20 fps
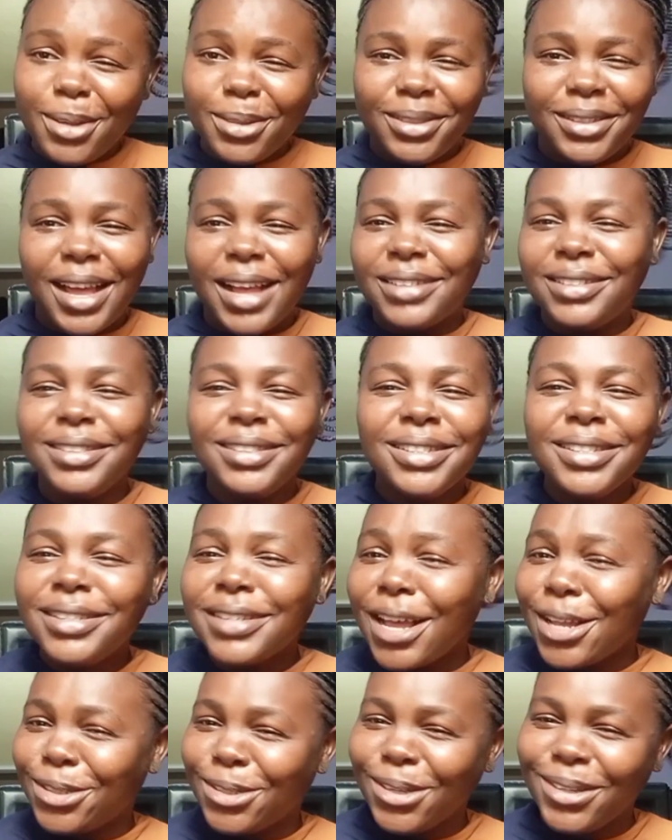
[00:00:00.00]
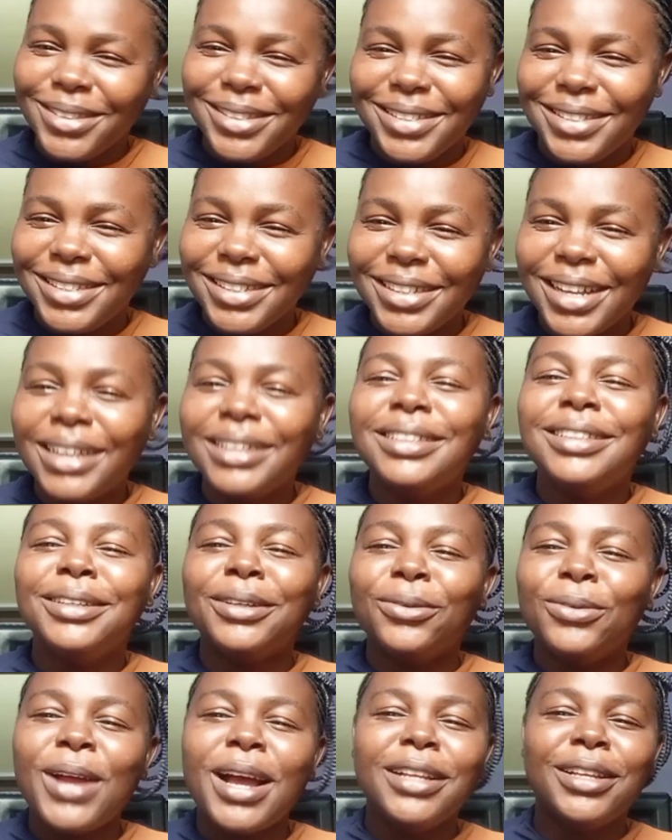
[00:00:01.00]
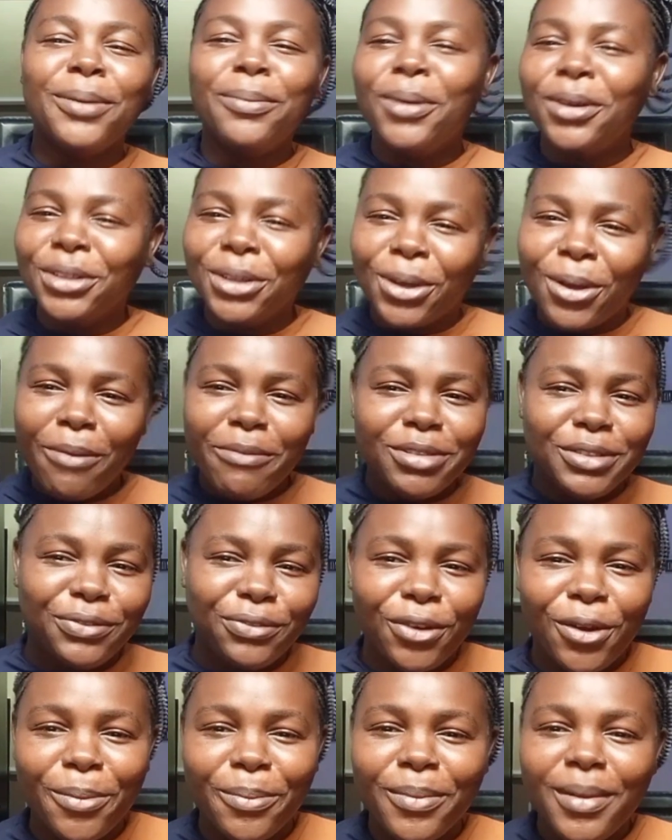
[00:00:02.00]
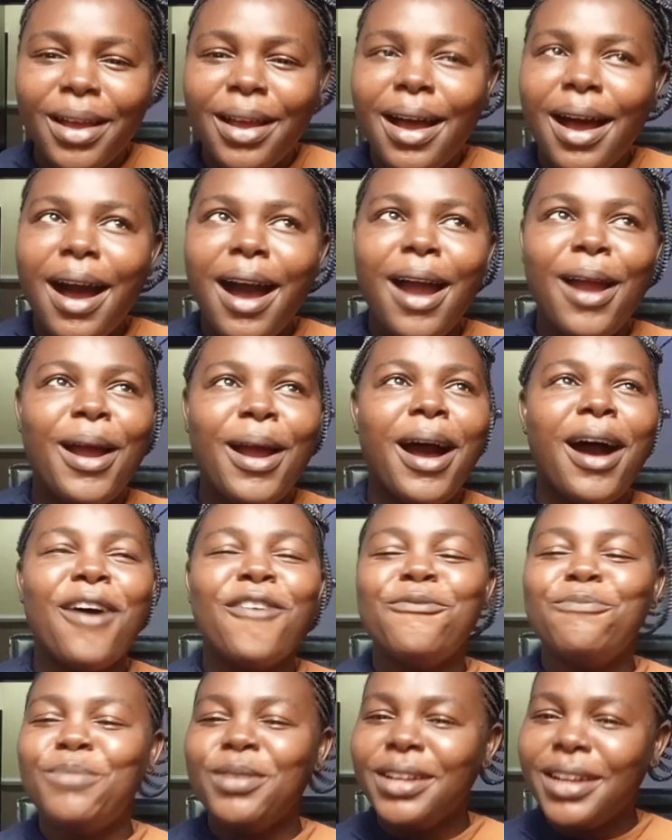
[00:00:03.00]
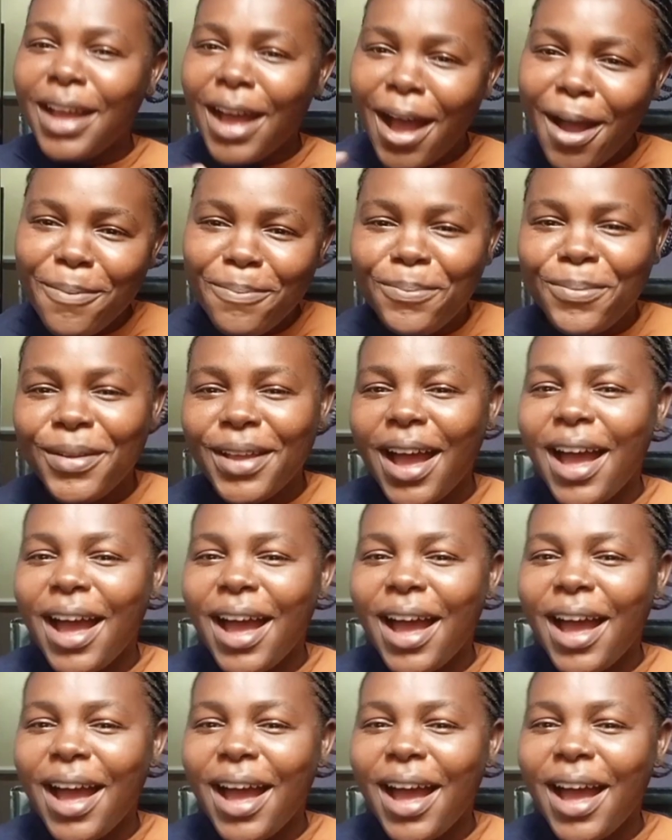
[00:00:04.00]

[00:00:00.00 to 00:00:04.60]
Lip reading: since I saw this thing and where the money comes from, I have been happy.